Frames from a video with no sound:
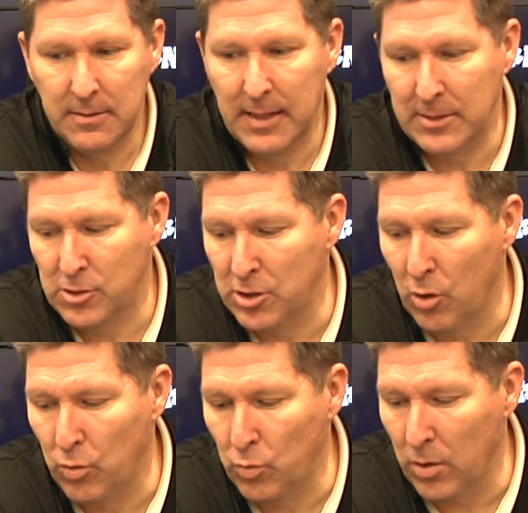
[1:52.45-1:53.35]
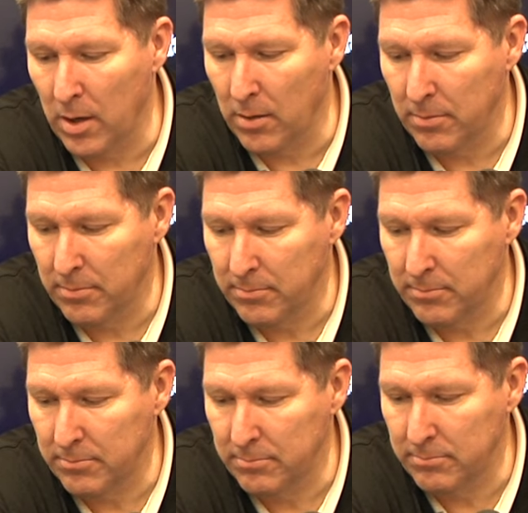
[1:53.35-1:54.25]
that zone where
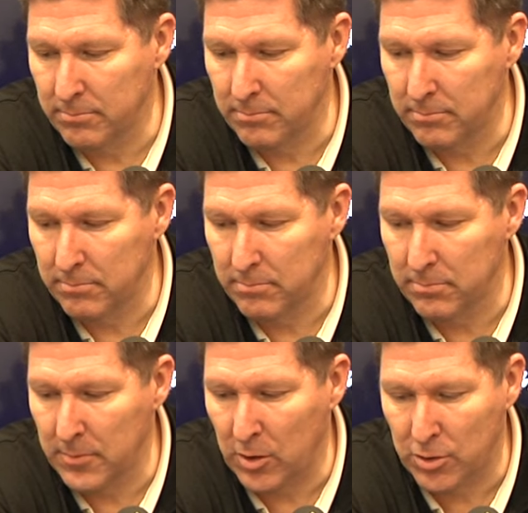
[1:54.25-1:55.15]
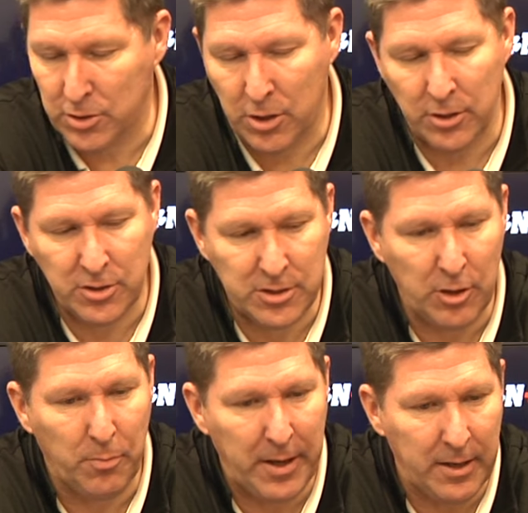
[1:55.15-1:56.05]
there could
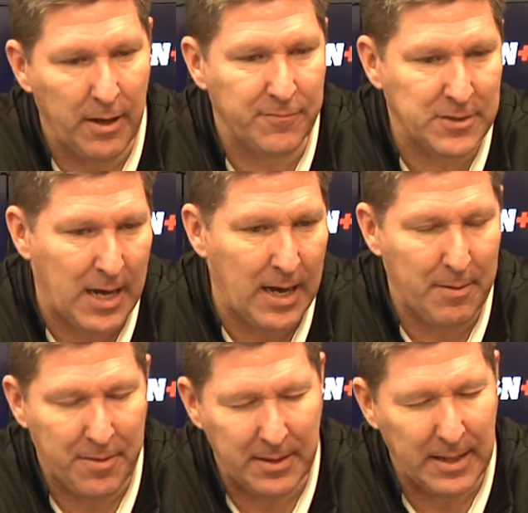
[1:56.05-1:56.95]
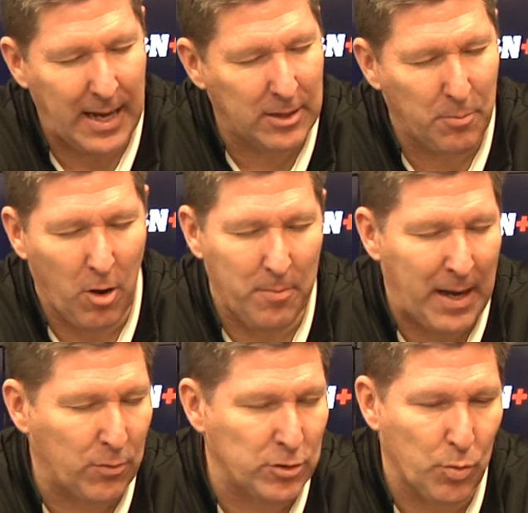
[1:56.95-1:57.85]
still be enough time. I think they got the ball
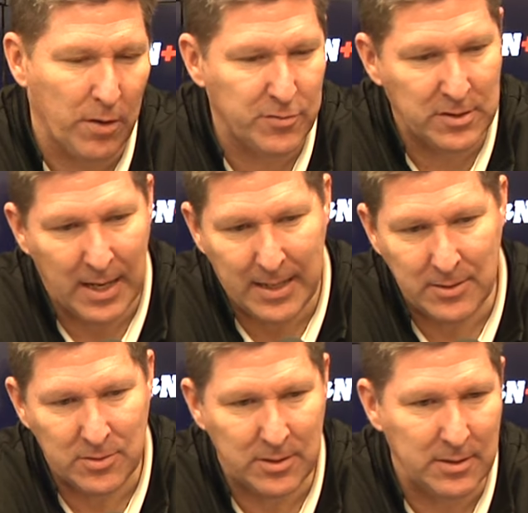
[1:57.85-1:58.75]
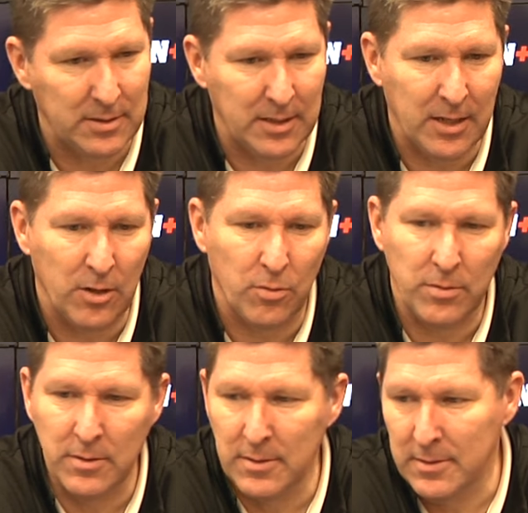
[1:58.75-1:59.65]
back with 12 seconds, and, you know,
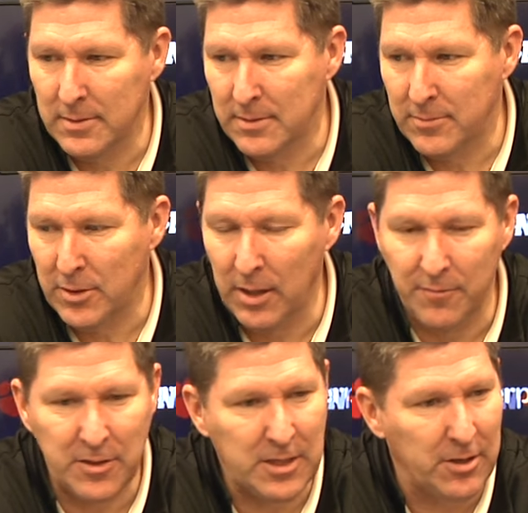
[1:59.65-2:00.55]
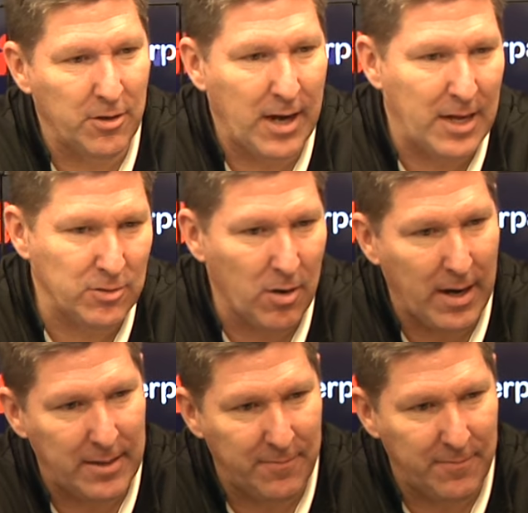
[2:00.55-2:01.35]
you'd love to tell your guys, all right,